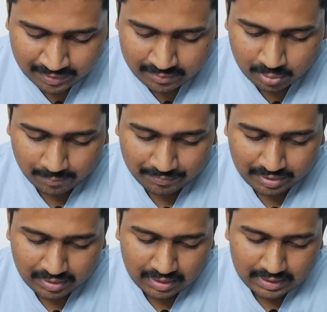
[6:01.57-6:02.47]
So
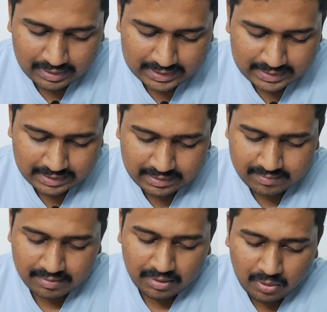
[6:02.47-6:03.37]
next thing
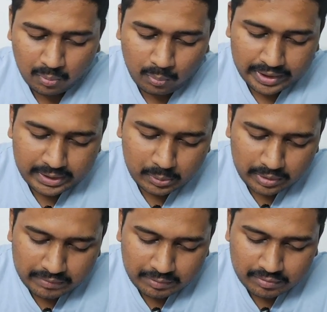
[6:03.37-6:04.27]
is, why to
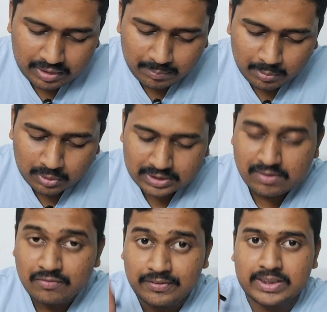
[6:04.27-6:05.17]
review skipped
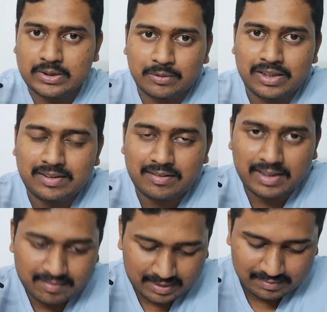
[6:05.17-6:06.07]
questions first, okay? This
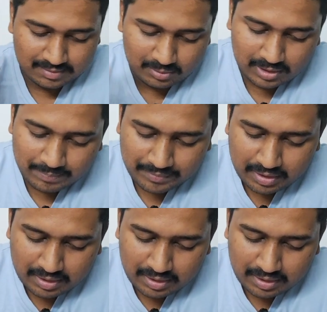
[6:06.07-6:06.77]
let's answer, okay?